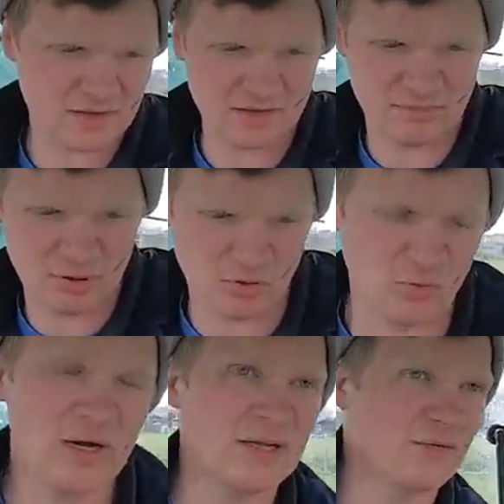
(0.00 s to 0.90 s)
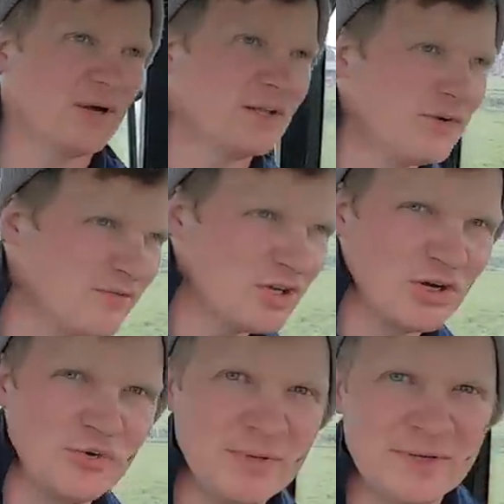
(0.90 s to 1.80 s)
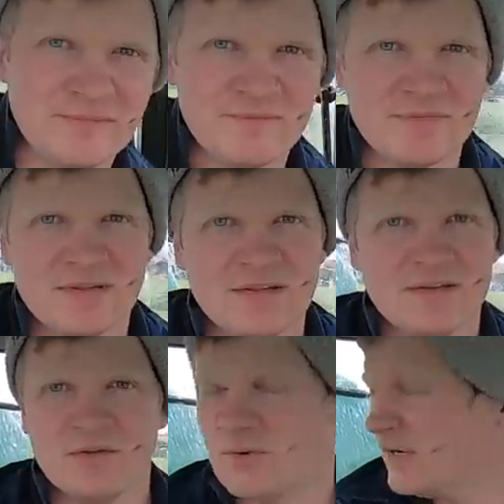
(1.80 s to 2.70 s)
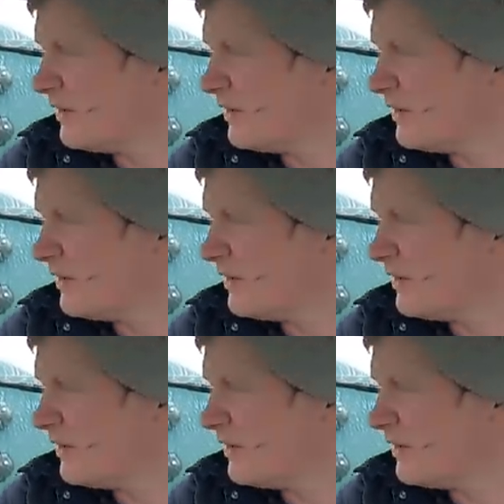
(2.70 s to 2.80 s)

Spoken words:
the poo. Why are you having to go with me? Why are